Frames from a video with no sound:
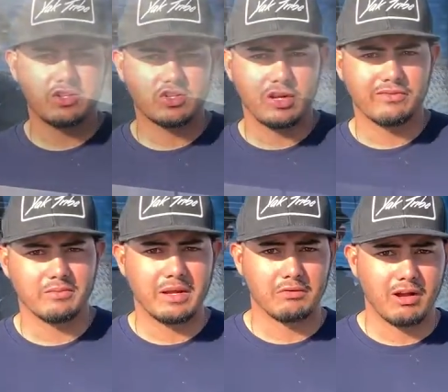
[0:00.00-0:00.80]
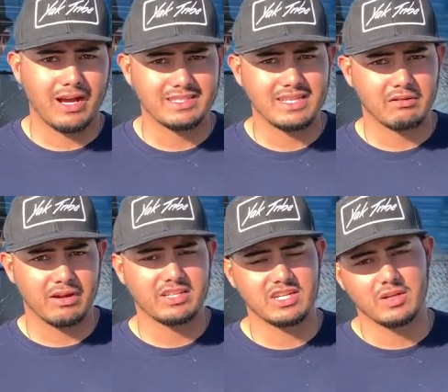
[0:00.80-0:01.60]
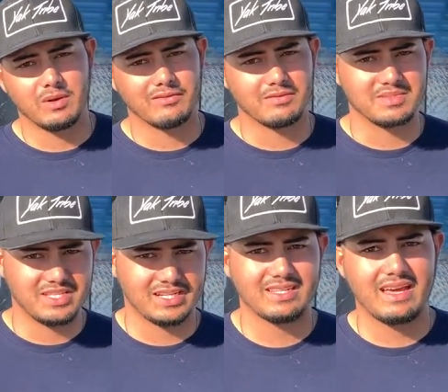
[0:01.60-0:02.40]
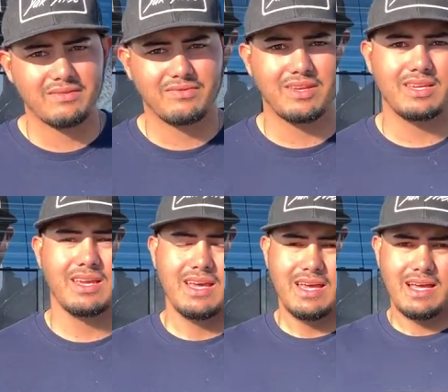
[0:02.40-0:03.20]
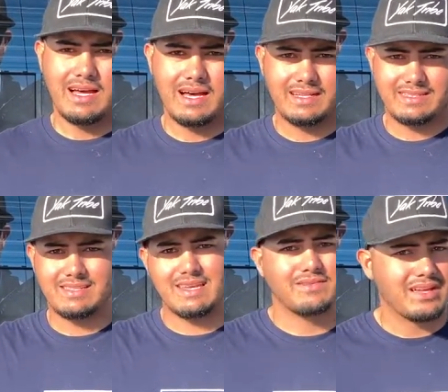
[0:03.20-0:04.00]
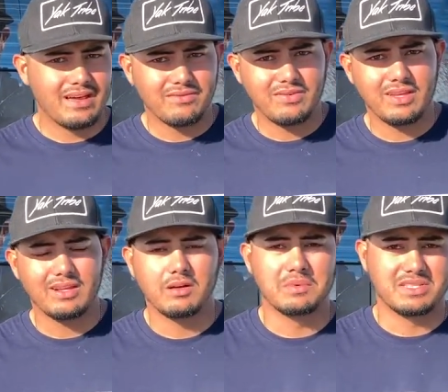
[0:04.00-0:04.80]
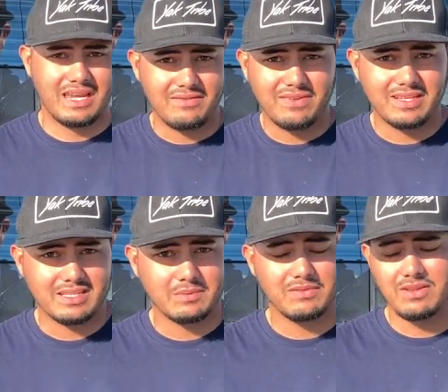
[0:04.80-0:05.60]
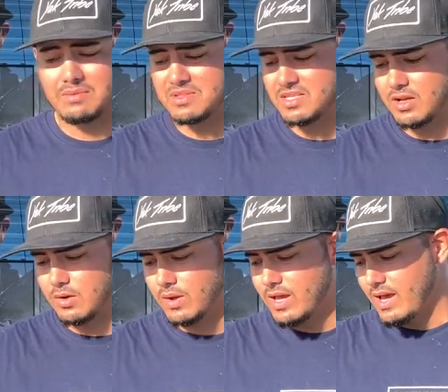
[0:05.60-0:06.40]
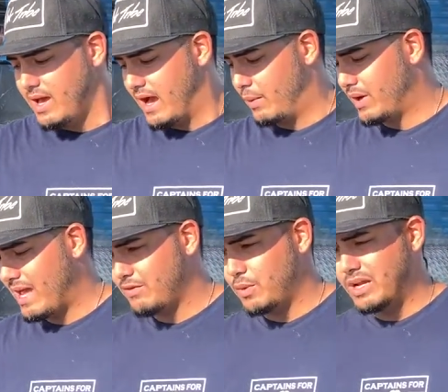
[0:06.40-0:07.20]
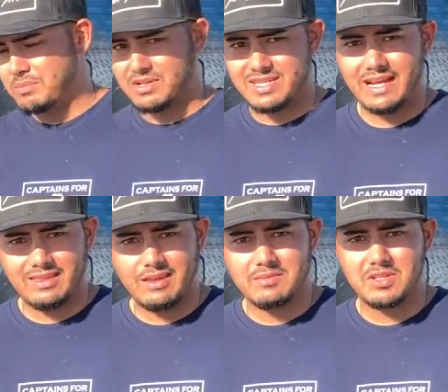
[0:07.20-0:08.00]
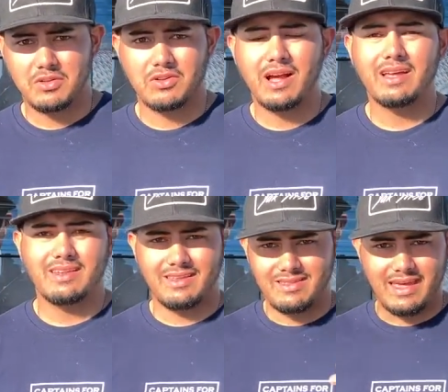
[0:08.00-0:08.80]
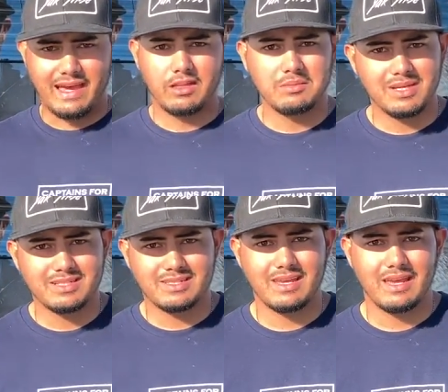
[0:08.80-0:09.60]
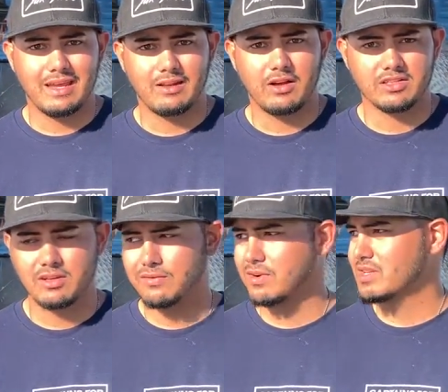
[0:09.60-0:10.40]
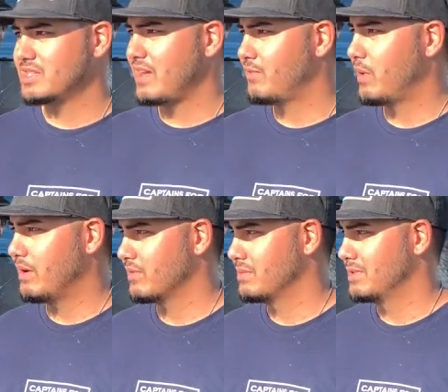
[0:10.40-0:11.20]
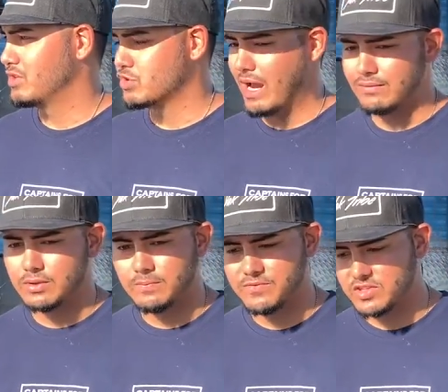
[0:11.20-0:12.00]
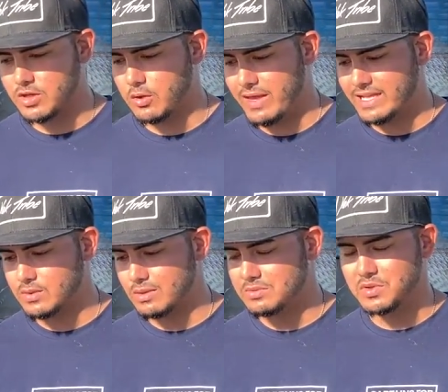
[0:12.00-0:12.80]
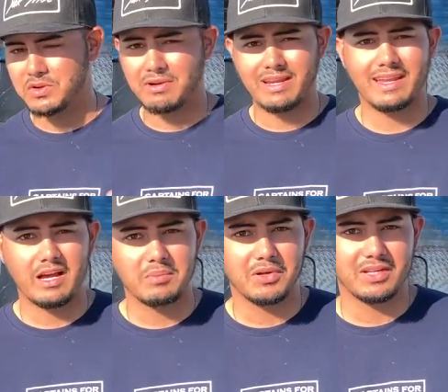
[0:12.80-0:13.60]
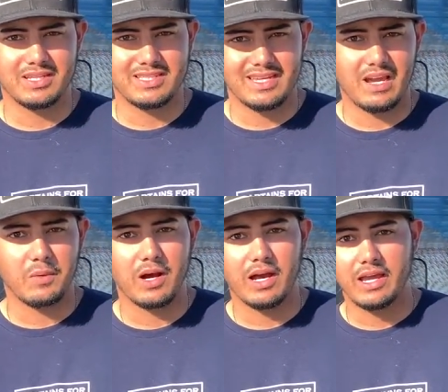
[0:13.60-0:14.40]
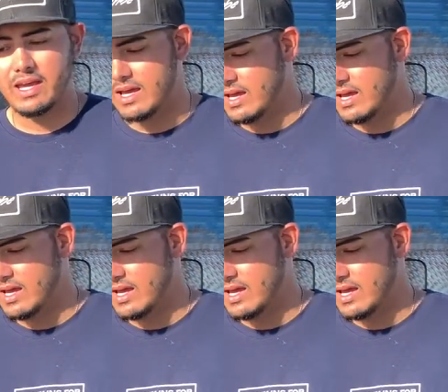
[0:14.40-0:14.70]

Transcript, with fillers: the truck for my rods. They range anywhere from six and a half feet uh, to seven and a half feet, almost eight feet some of them. So I wanna have a way to protect them so they're not in the elements and also for a safe way for them to travel. So that's what I'm doing right now, building a DIY